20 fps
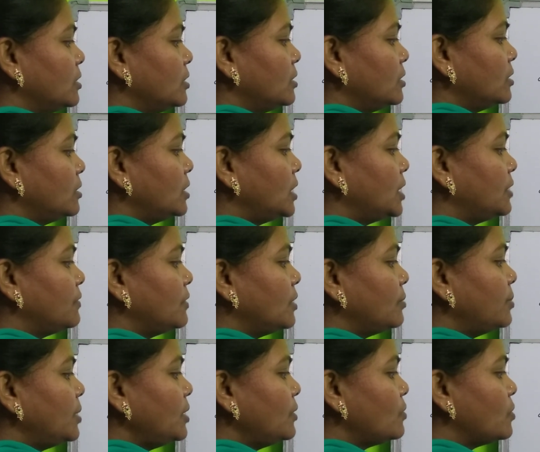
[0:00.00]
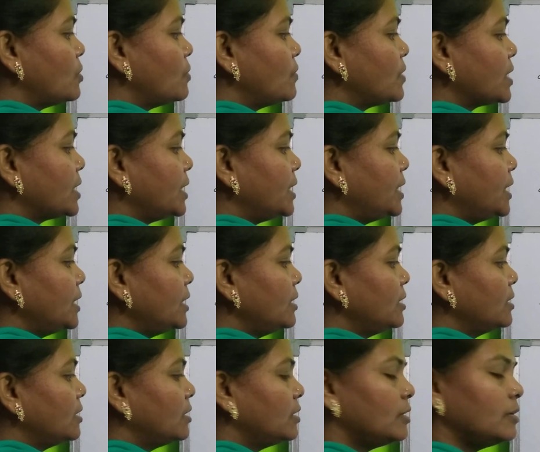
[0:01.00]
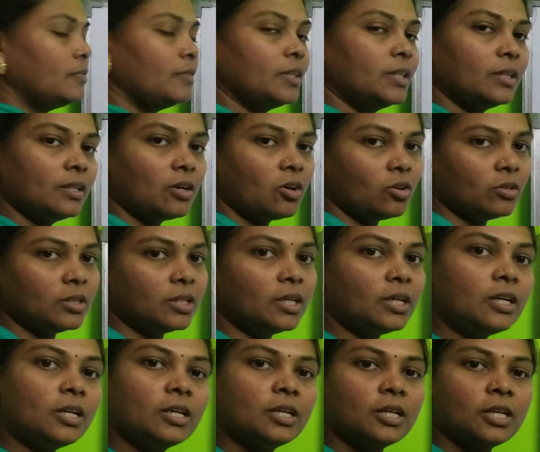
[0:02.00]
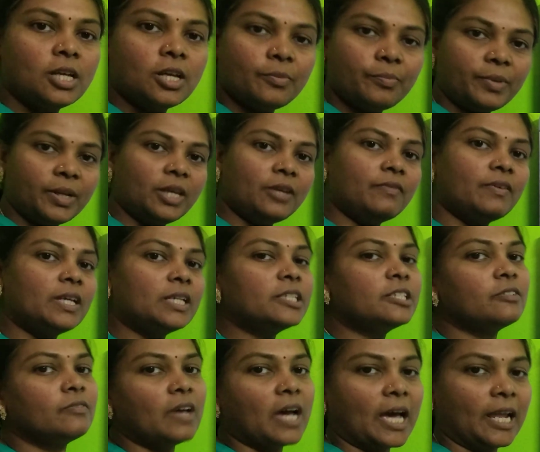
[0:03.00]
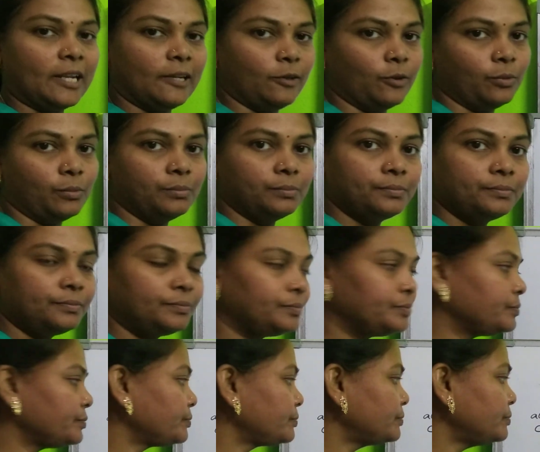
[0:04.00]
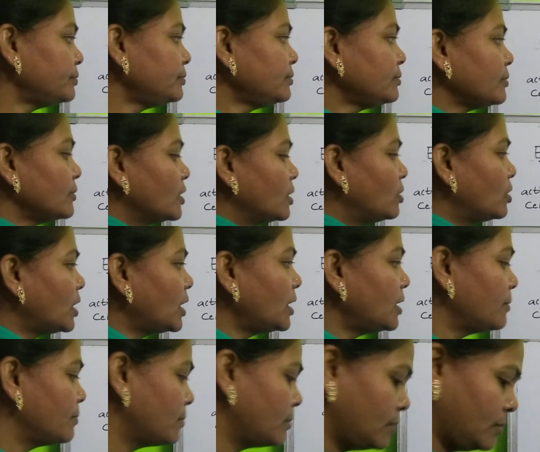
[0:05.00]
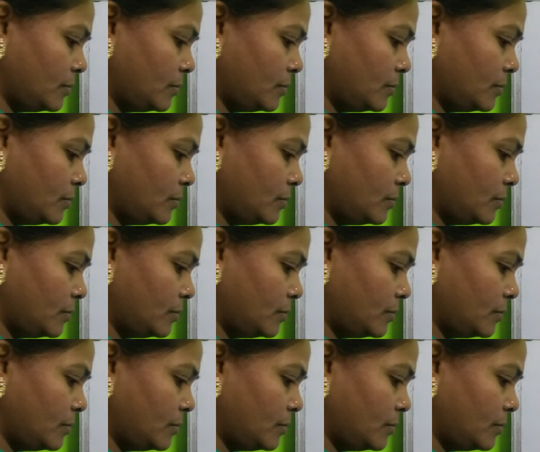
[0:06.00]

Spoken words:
That will be overwritten with on the previous value. Okay.